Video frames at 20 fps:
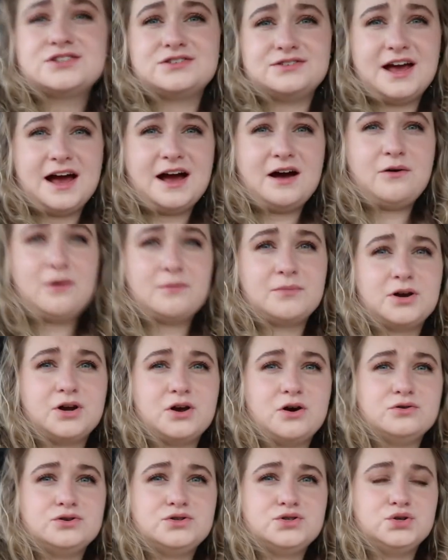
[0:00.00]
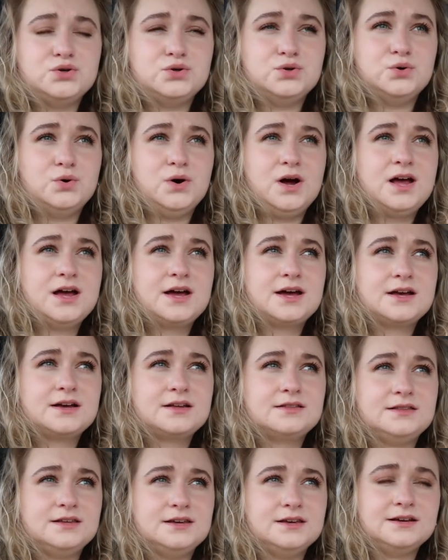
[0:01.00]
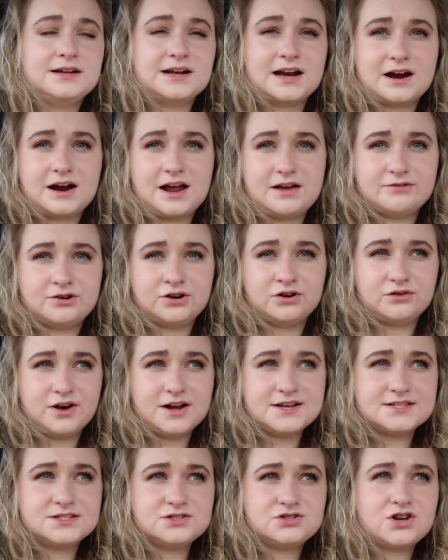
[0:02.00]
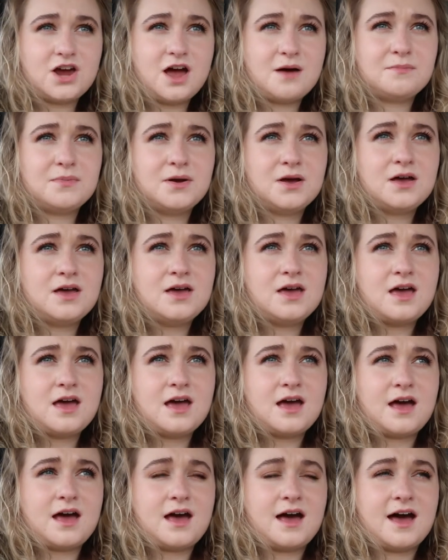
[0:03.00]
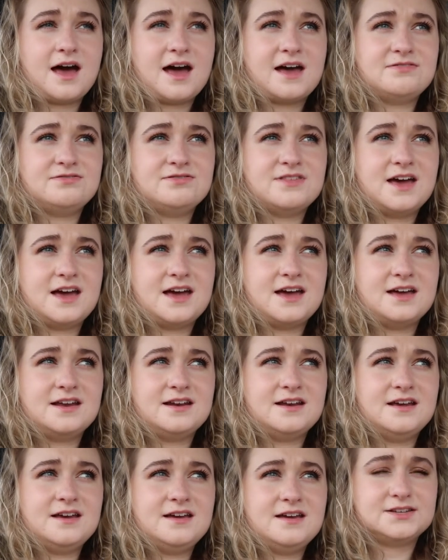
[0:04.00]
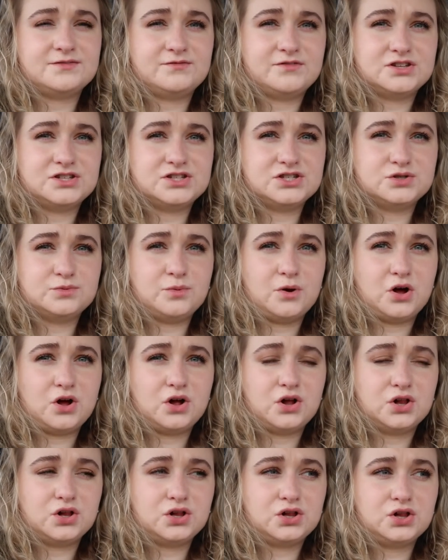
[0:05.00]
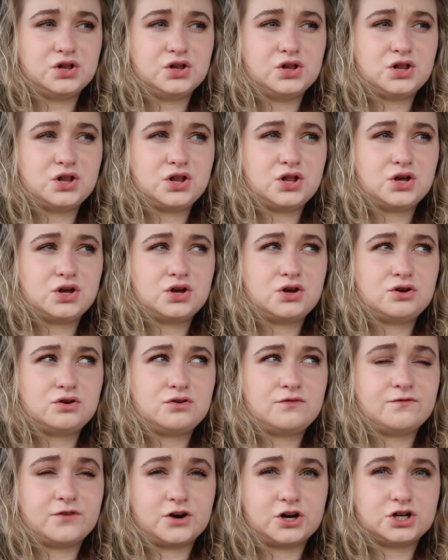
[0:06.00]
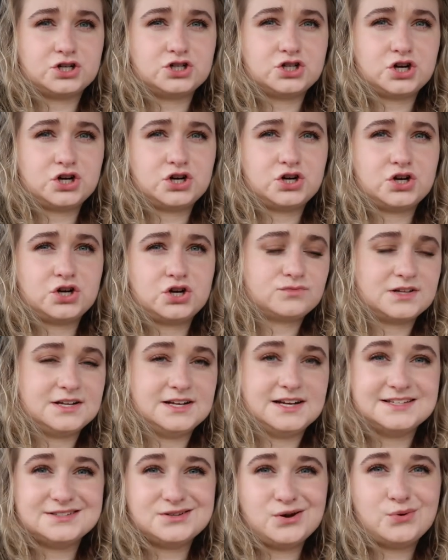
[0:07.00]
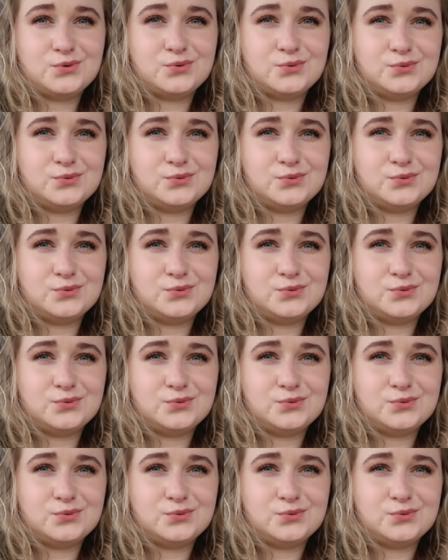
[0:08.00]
So now I'm gonna go to the Clare Haven Horizons shop and then St. Vincent de Paul furniture. Let's go.